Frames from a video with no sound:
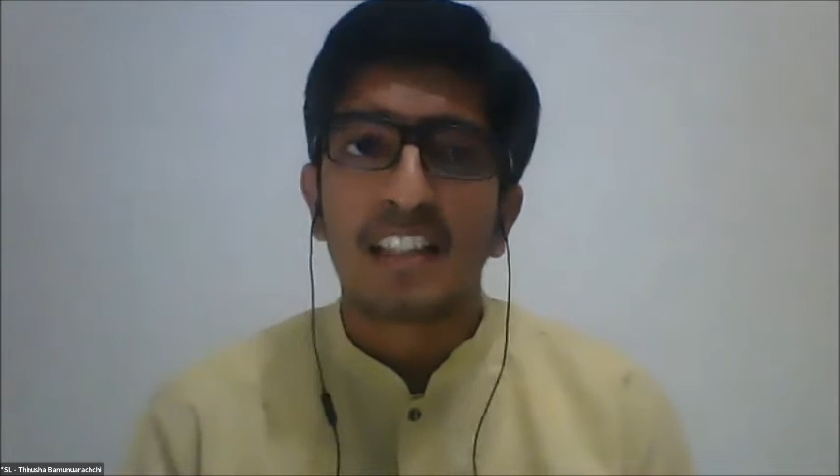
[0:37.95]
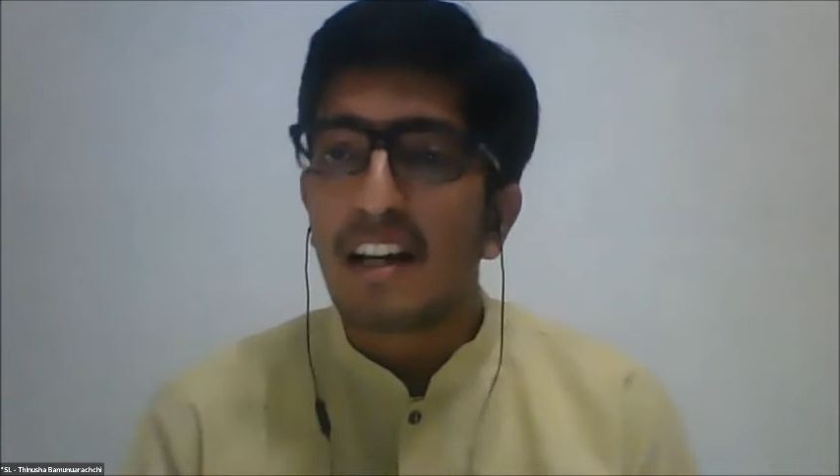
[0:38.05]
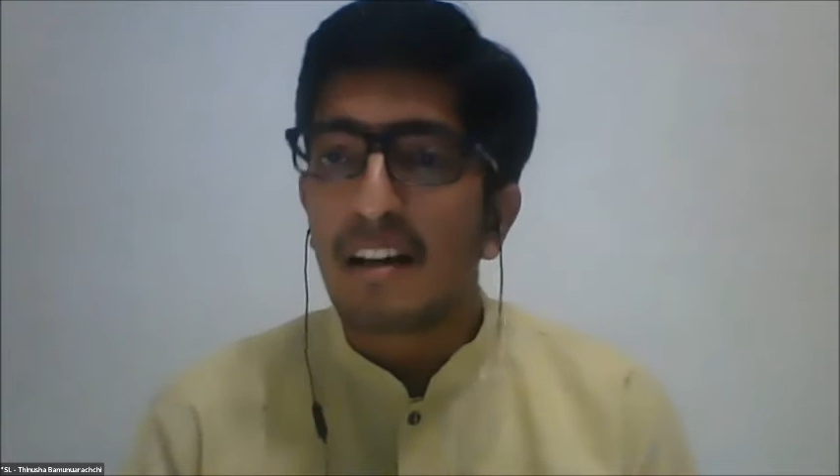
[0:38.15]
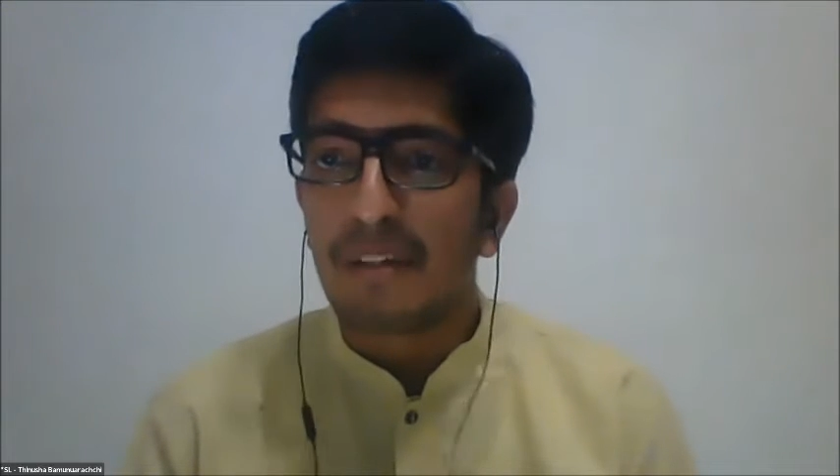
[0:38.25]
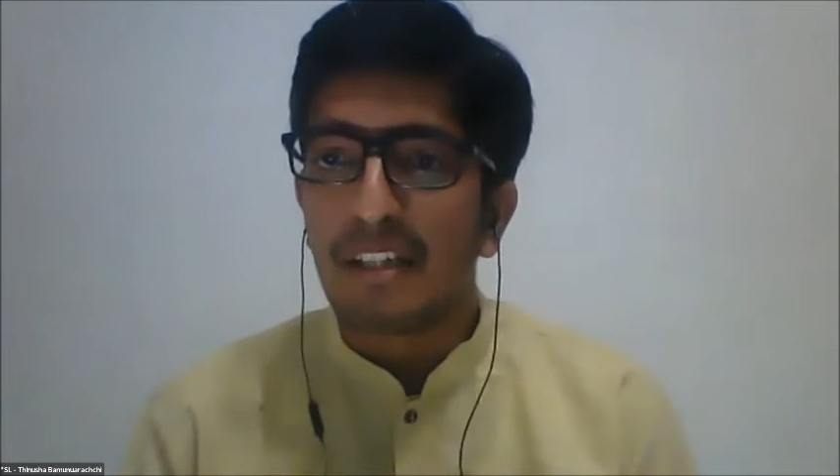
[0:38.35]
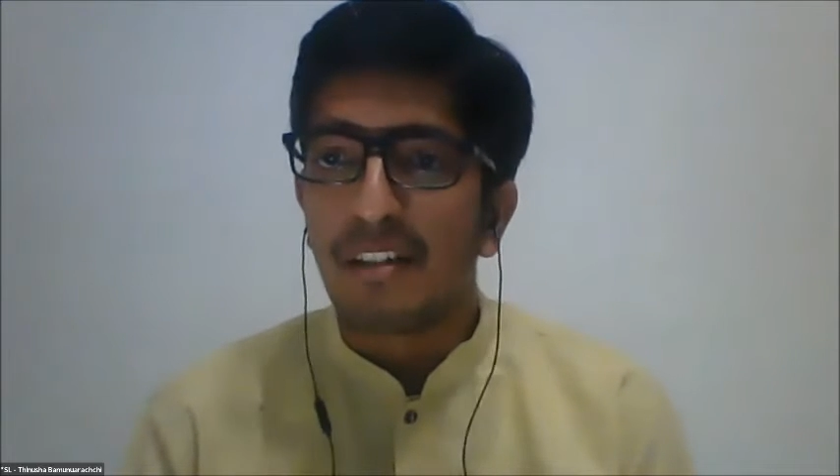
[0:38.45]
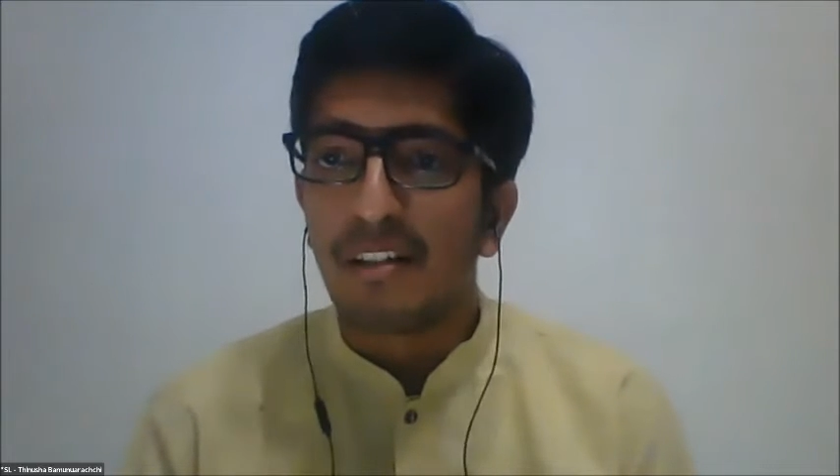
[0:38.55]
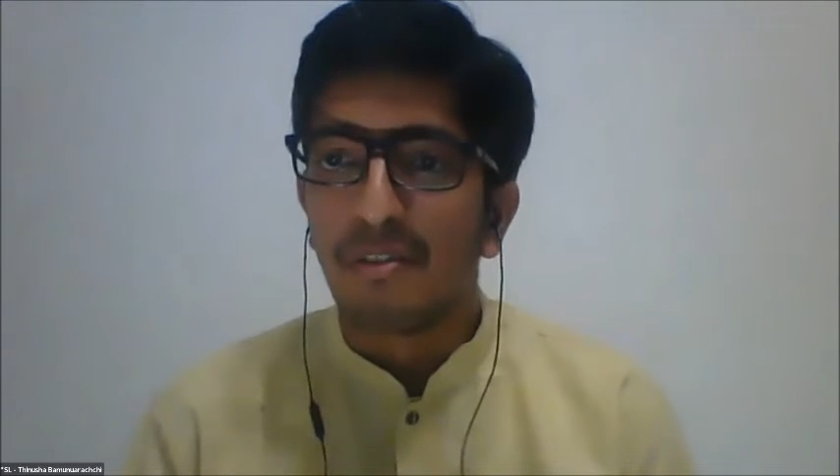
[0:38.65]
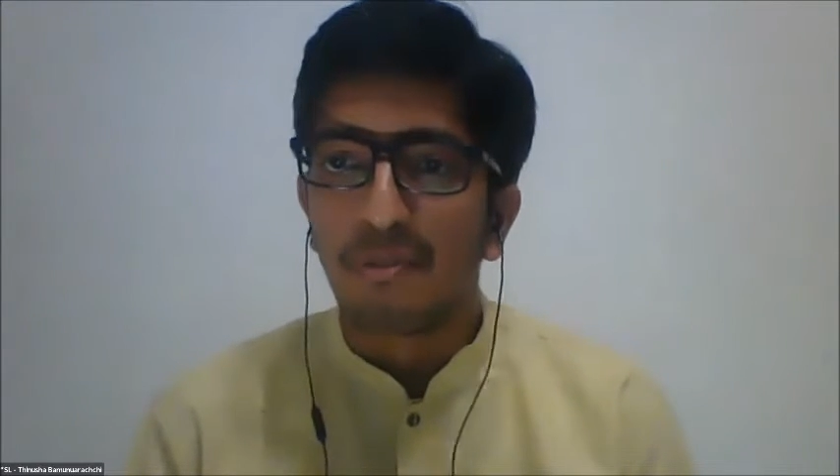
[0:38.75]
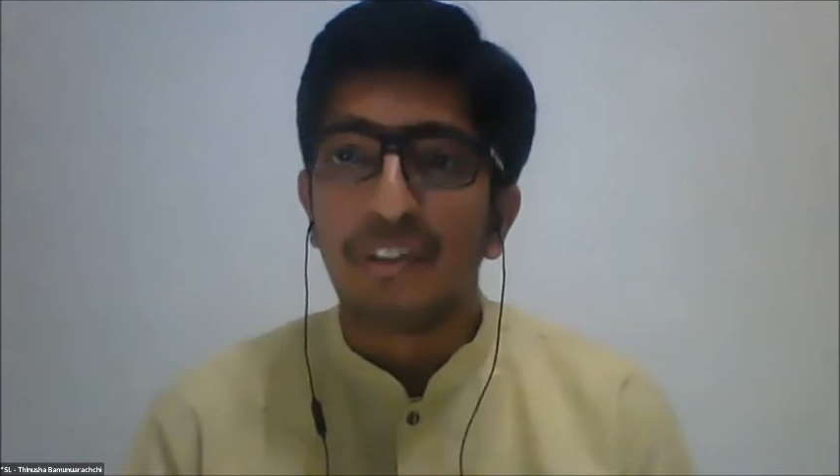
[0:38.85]

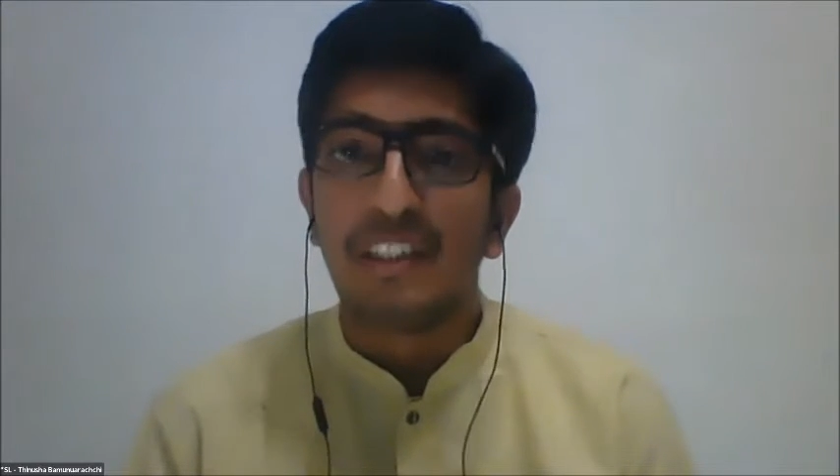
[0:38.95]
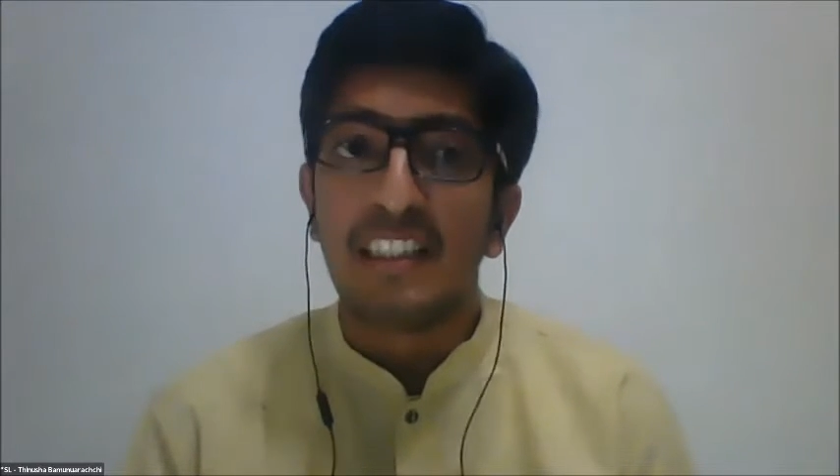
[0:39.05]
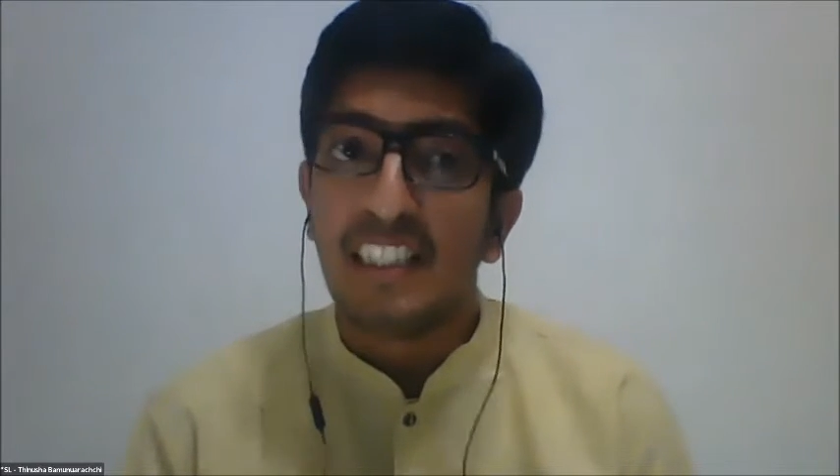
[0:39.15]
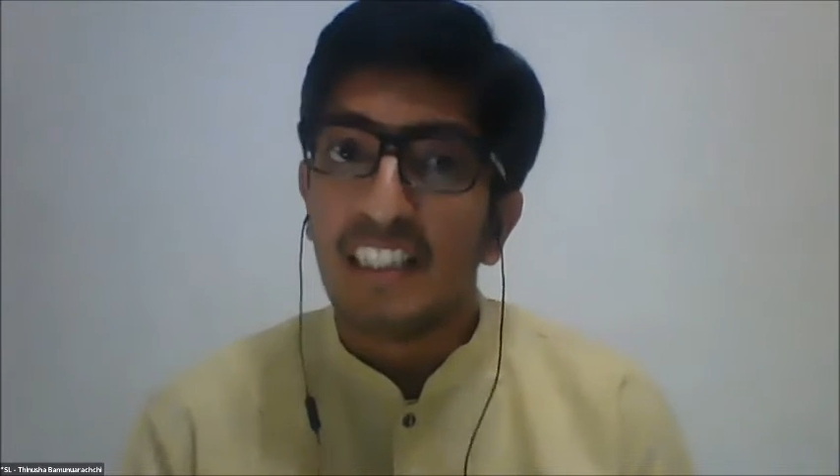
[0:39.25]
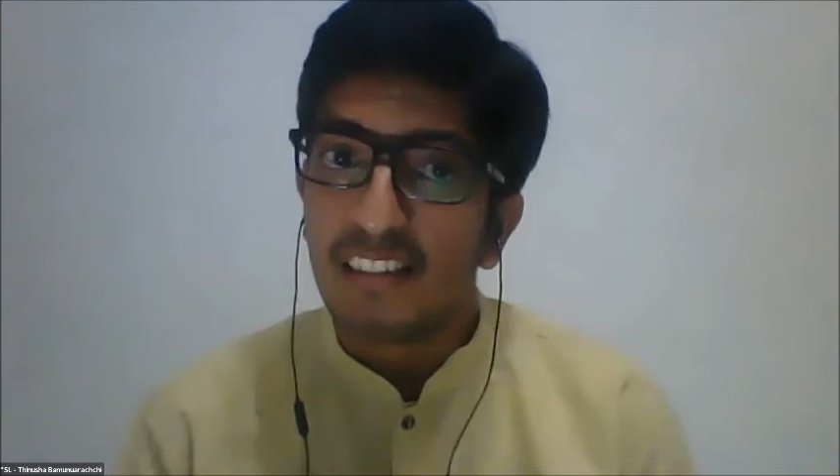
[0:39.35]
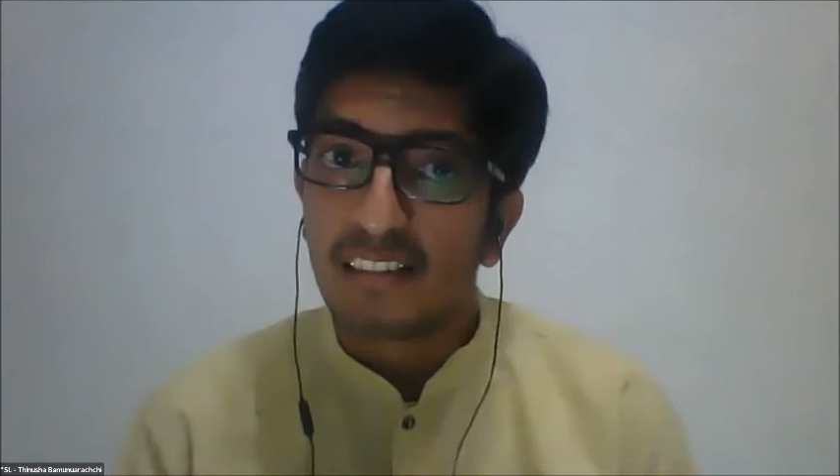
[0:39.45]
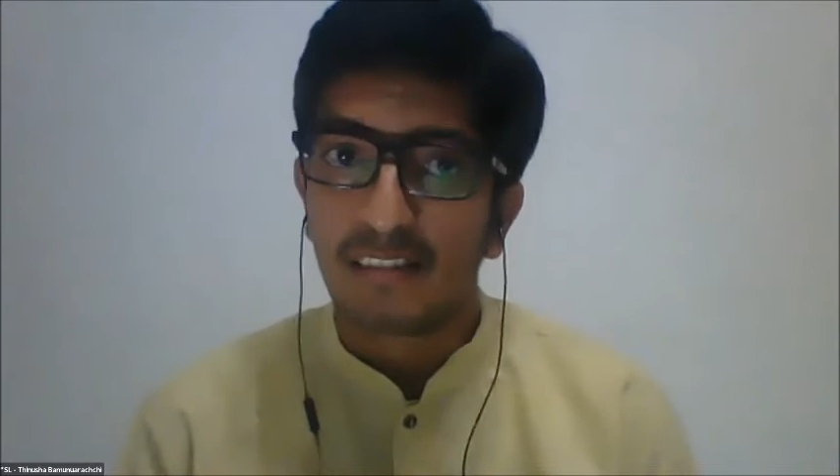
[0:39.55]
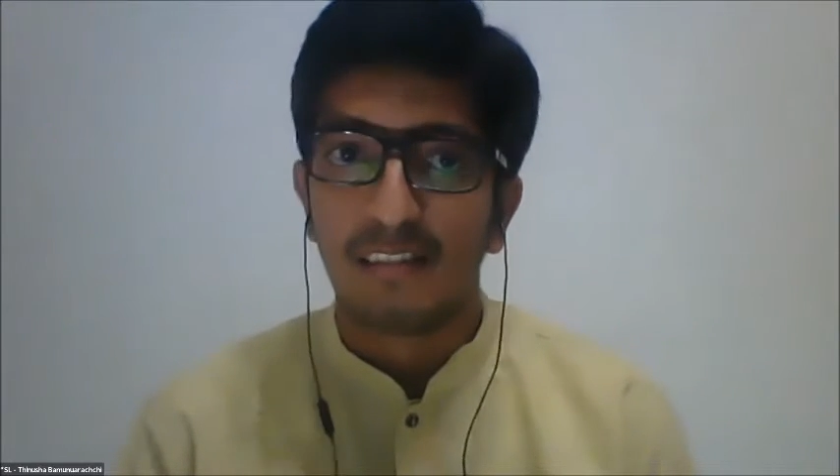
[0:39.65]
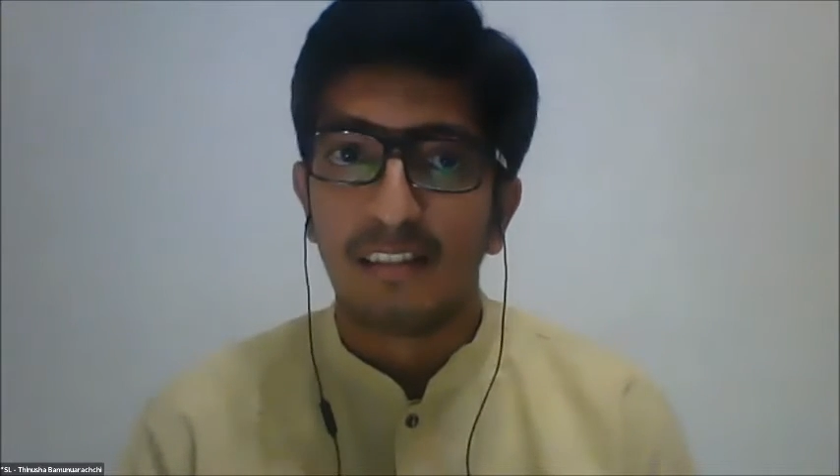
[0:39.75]
therapy for the ears.